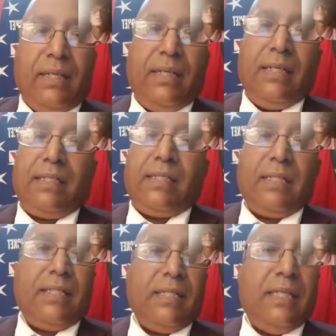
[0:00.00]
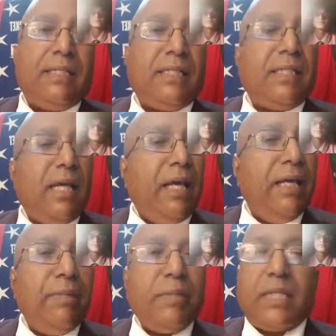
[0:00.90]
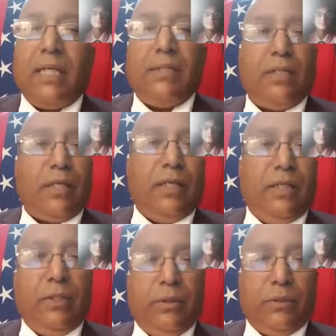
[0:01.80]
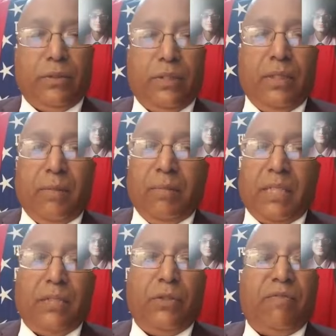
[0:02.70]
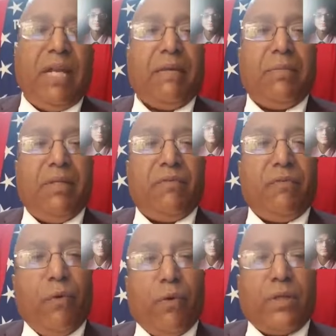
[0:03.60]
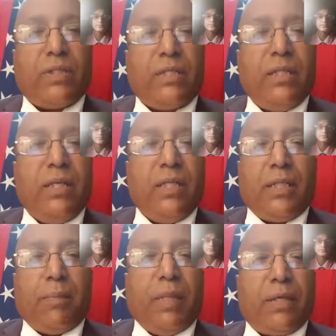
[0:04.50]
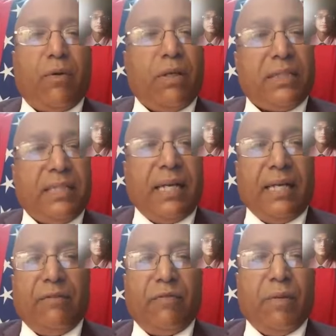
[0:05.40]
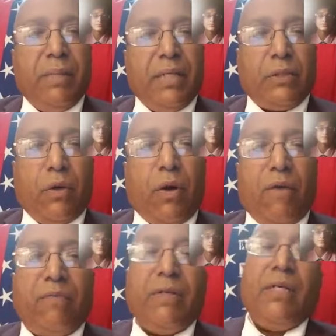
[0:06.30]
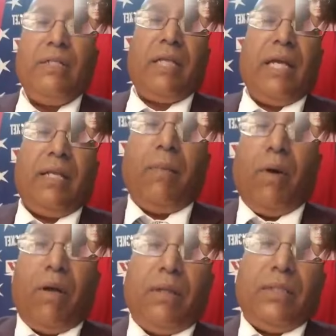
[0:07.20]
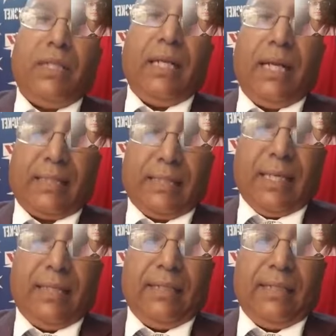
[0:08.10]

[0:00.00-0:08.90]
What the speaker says: It's the same skills you're going to use because you have not been forced to play across the line from middle to off to get the ball onto the leg side.